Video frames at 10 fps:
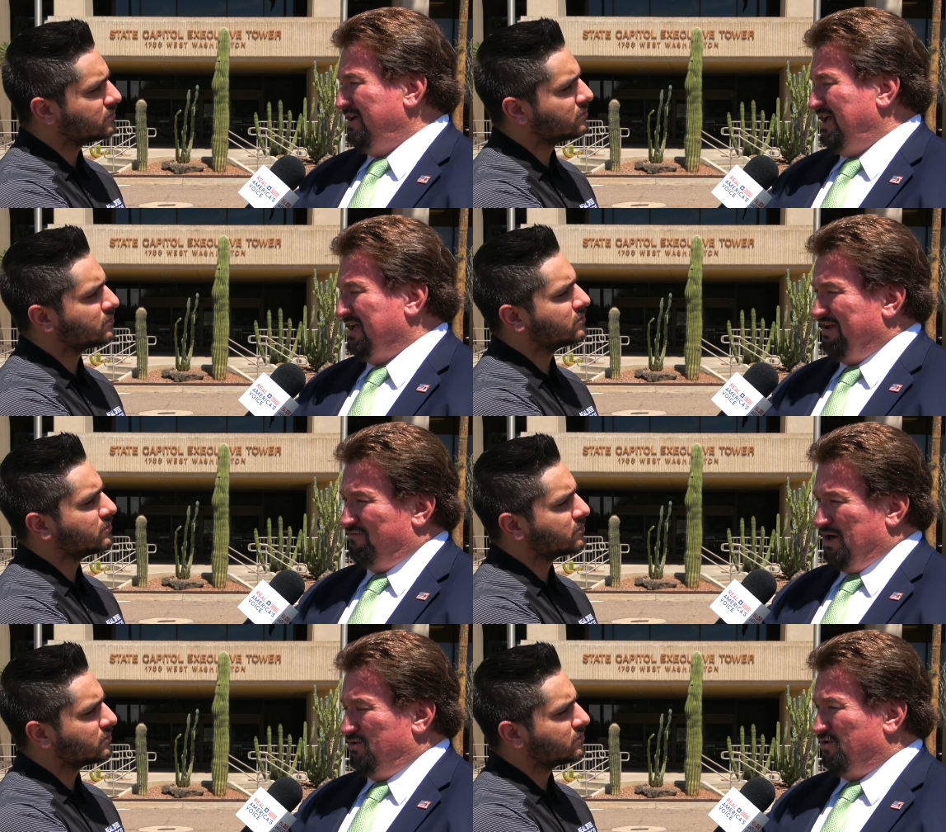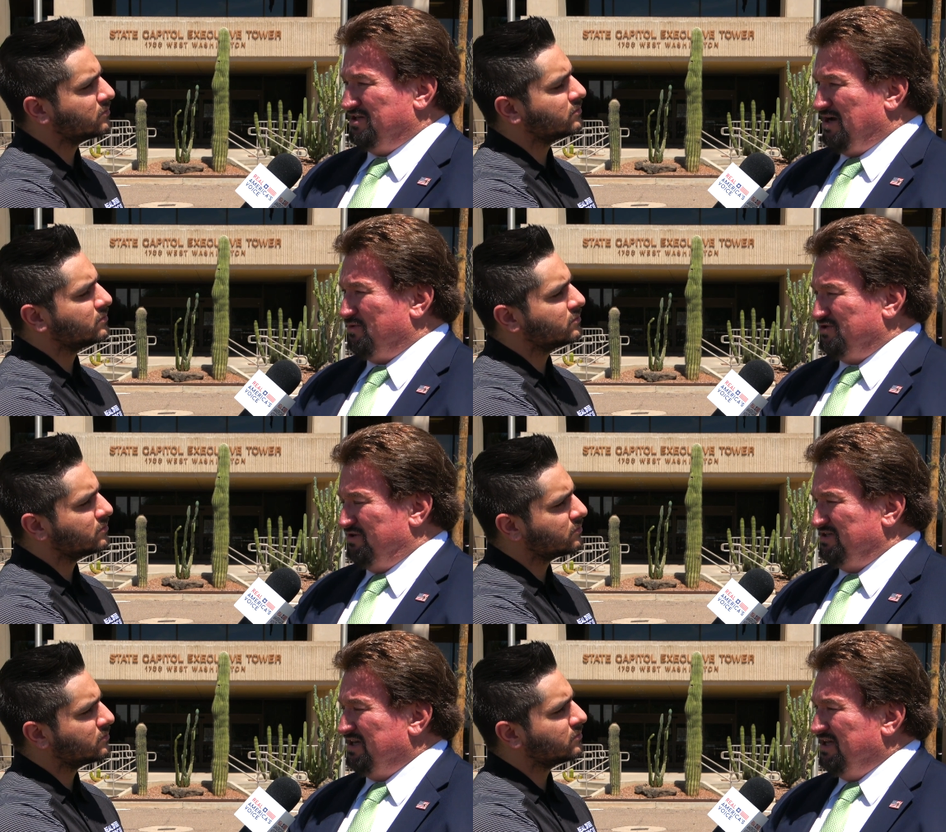Speaker 1: It gave minorities
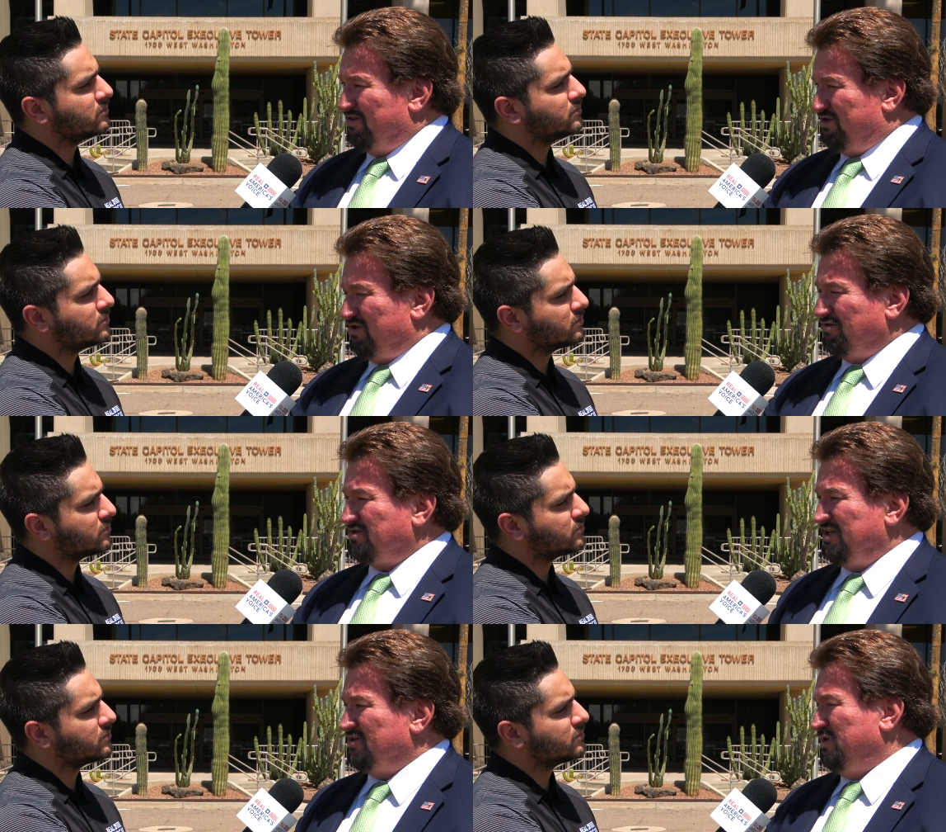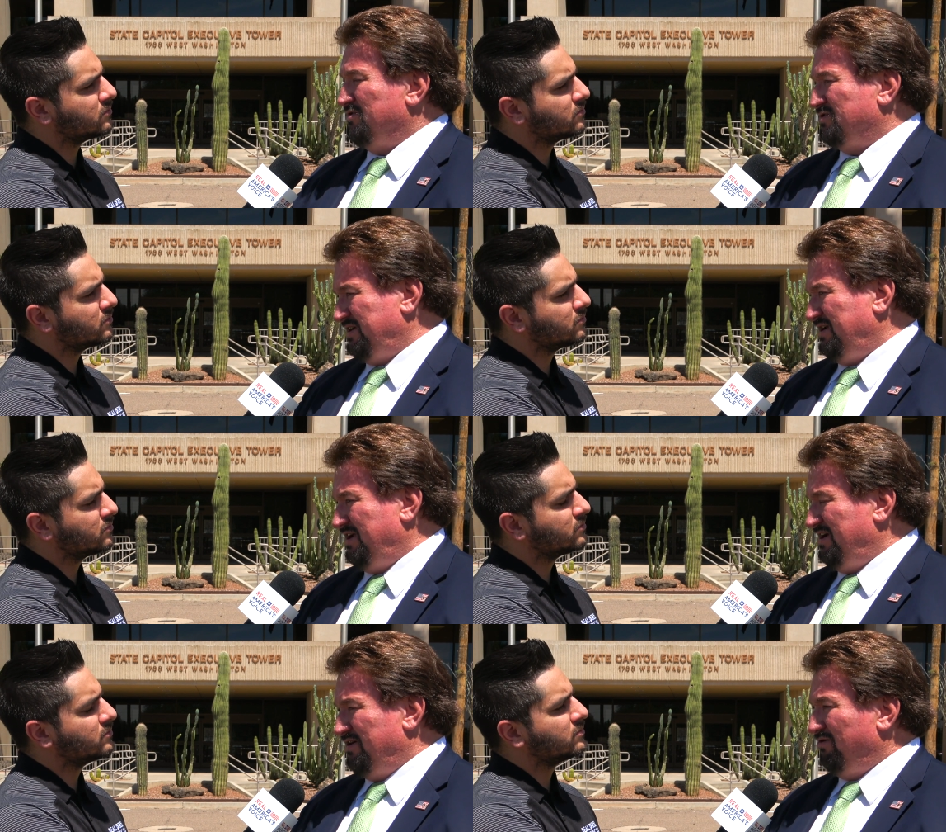opportunities. Those things we don't see
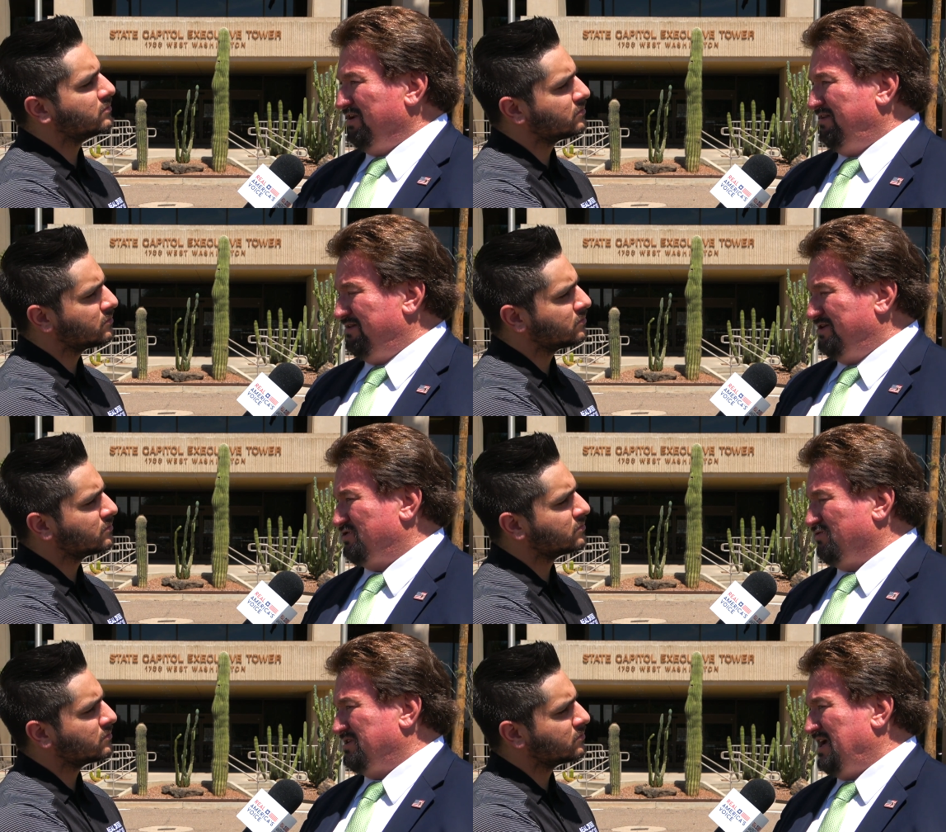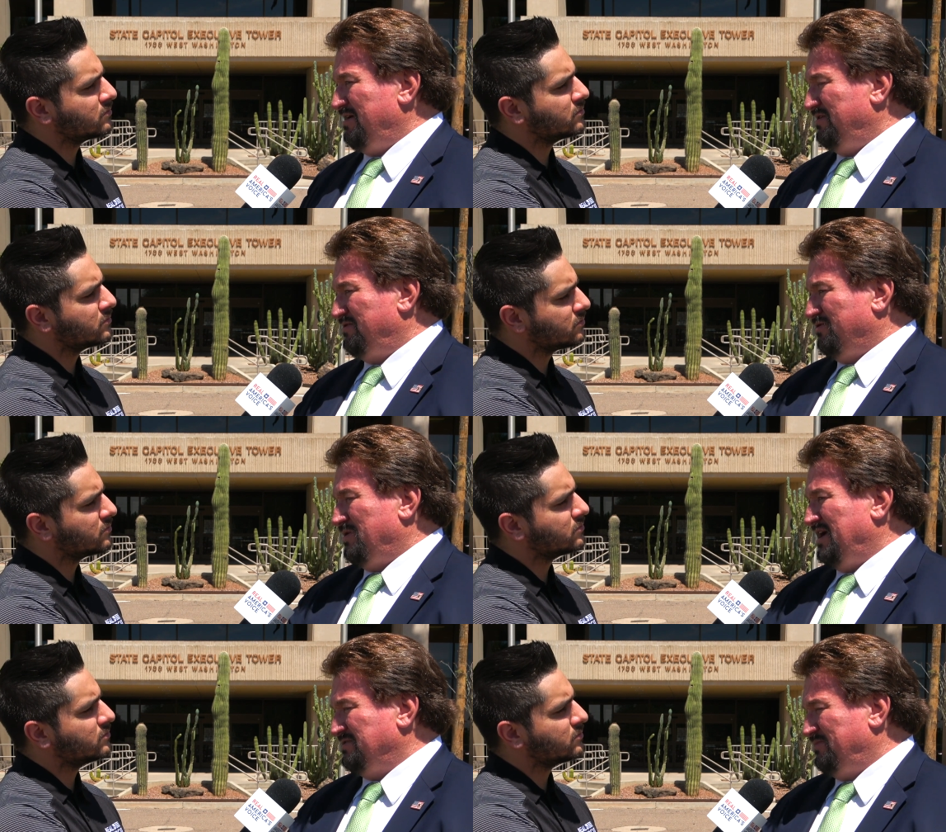in only this short time that Joe
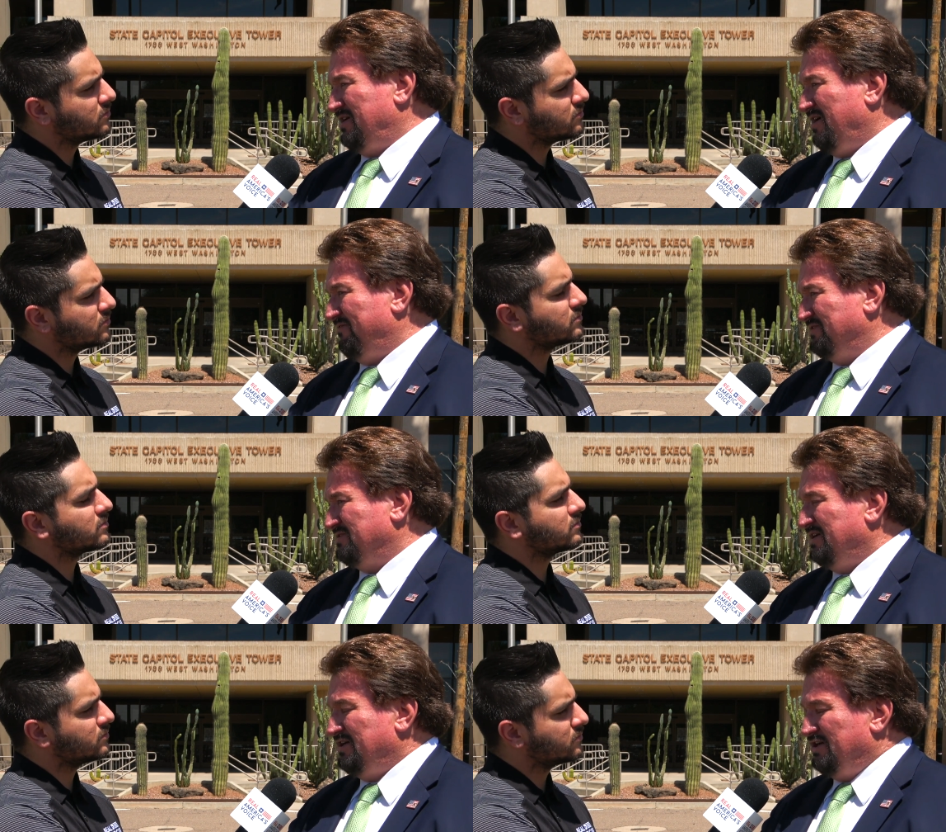Biden's been in office.